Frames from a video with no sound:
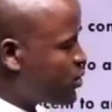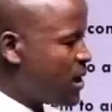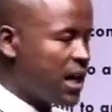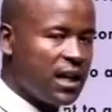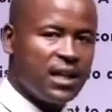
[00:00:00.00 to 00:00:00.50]

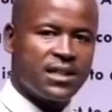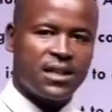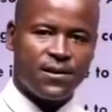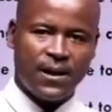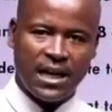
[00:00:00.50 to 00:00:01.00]
triangle is
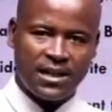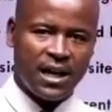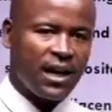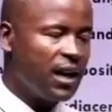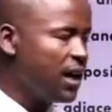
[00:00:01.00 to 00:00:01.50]
right
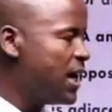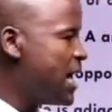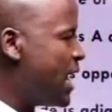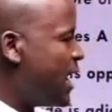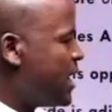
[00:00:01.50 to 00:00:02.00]
angle
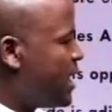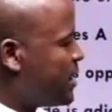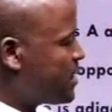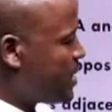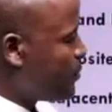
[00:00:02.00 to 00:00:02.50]
and at
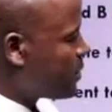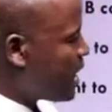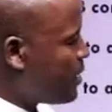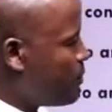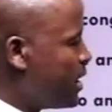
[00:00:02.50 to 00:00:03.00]
the same
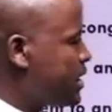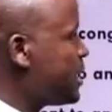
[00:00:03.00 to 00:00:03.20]
time it